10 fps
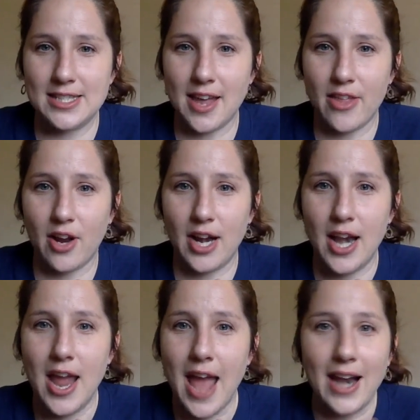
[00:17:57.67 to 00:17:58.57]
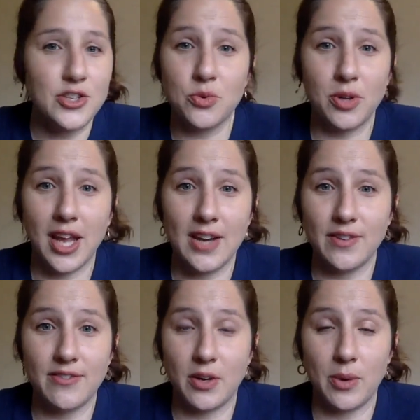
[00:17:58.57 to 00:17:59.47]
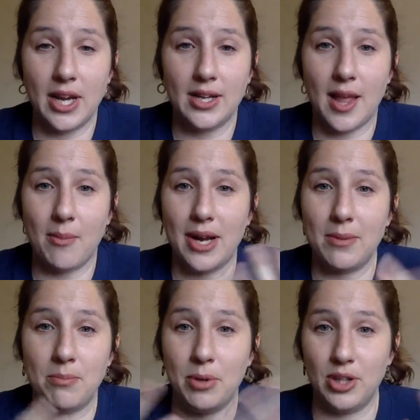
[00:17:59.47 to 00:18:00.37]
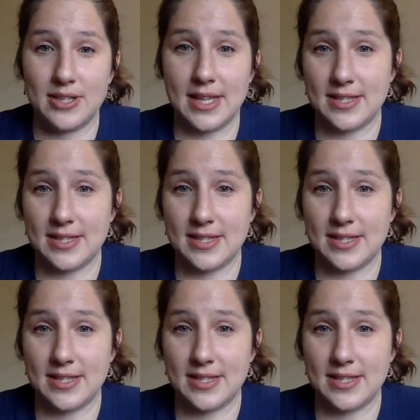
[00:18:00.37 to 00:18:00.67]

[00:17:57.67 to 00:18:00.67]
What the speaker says: And it's just really kind of a fun way to collaborate and build a sense of